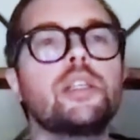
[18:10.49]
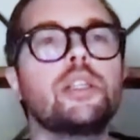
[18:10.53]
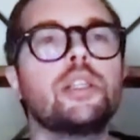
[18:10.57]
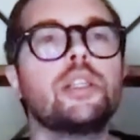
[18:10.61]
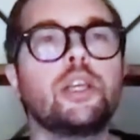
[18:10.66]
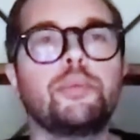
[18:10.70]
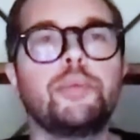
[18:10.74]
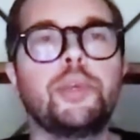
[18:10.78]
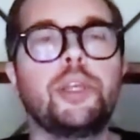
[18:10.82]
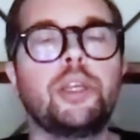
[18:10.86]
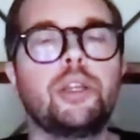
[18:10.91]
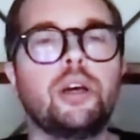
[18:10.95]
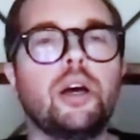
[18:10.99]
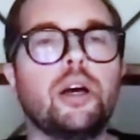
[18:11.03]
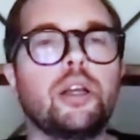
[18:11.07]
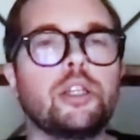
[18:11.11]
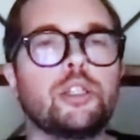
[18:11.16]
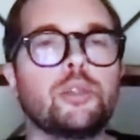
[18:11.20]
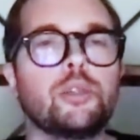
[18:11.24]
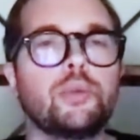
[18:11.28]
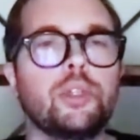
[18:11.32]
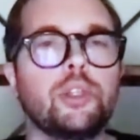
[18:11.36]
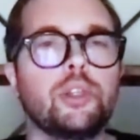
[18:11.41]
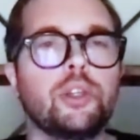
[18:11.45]
like being
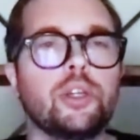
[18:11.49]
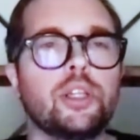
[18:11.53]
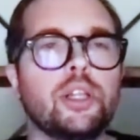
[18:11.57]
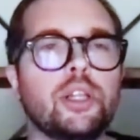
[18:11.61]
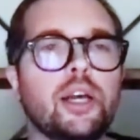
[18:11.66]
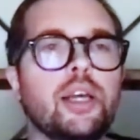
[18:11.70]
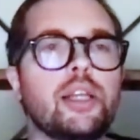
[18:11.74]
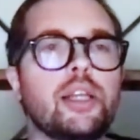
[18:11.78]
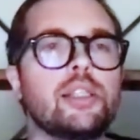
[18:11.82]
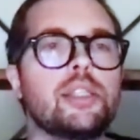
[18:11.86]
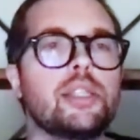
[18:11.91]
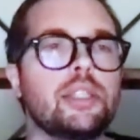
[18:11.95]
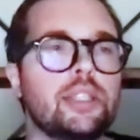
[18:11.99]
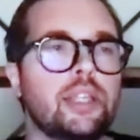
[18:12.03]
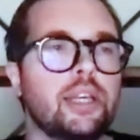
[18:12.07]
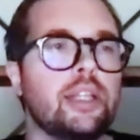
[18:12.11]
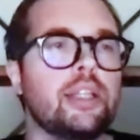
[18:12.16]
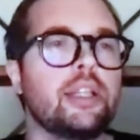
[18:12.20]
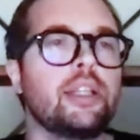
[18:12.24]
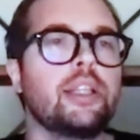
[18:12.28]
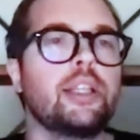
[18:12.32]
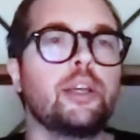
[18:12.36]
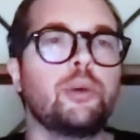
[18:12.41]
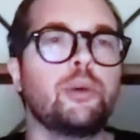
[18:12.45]
honest with your clients and
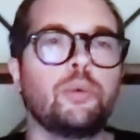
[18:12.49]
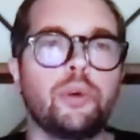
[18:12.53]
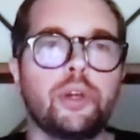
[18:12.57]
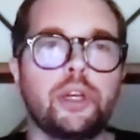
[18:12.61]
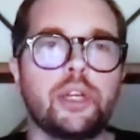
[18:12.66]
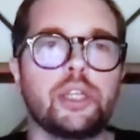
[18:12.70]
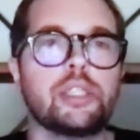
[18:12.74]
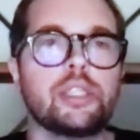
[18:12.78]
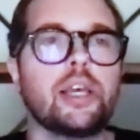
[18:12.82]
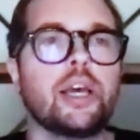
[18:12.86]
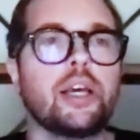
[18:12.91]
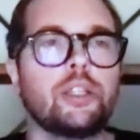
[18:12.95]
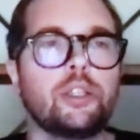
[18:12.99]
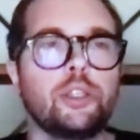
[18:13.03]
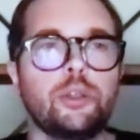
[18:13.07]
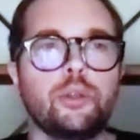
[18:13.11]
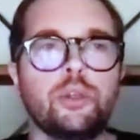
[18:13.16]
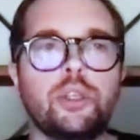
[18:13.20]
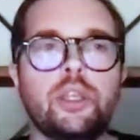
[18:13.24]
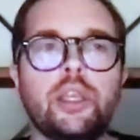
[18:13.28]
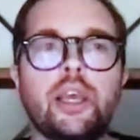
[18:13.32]
telling them what exactly you